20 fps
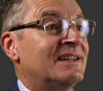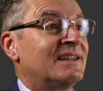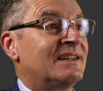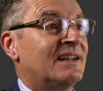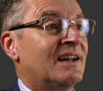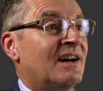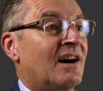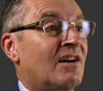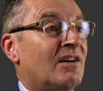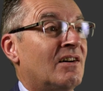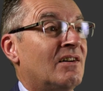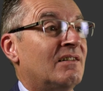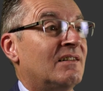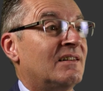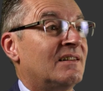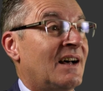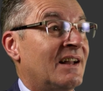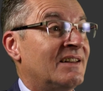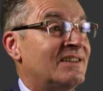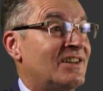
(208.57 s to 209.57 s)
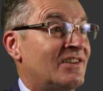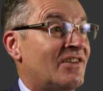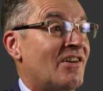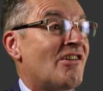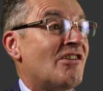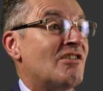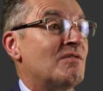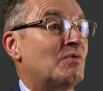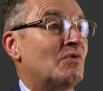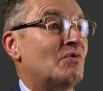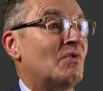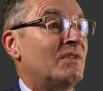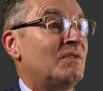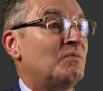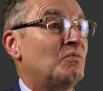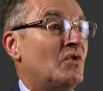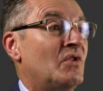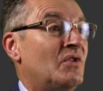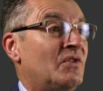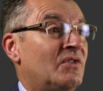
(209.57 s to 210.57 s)
that are undesirable
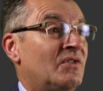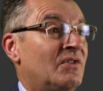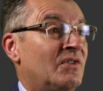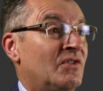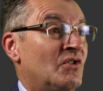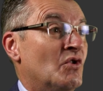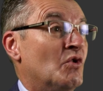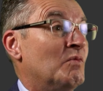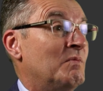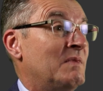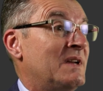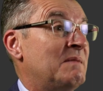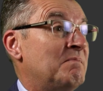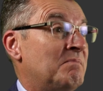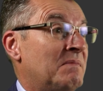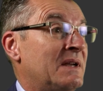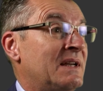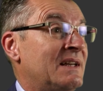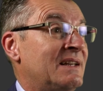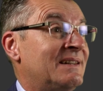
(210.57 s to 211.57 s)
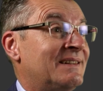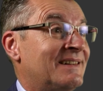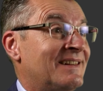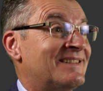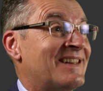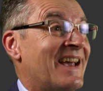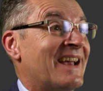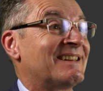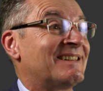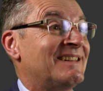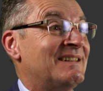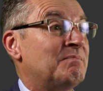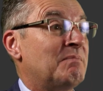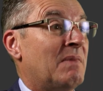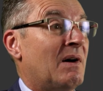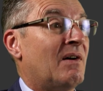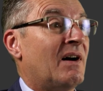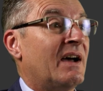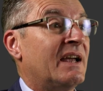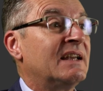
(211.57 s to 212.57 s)
and would normally be detected
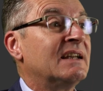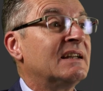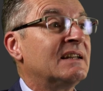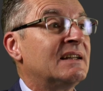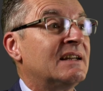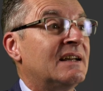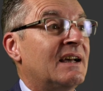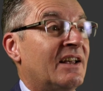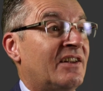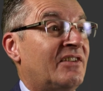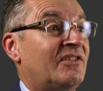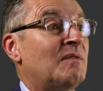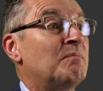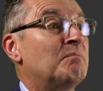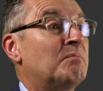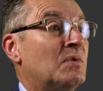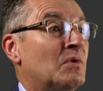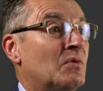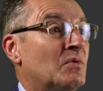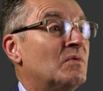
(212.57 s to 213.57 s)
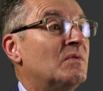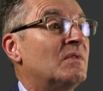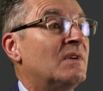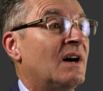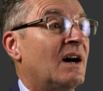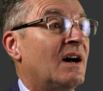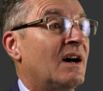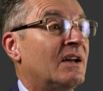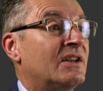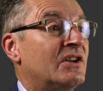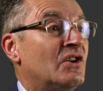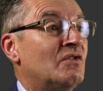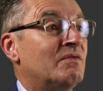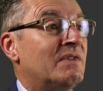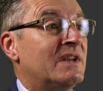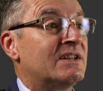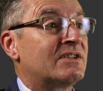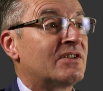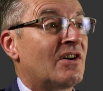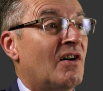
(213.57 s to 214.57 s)
by a simple
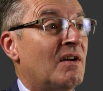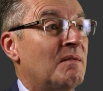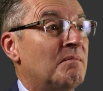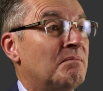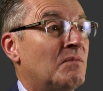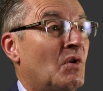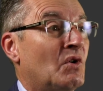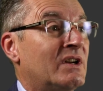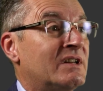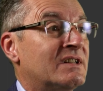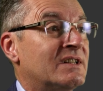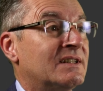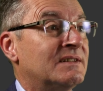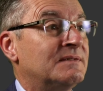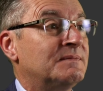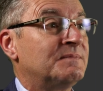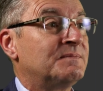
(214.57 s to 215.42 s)
UV type monitor.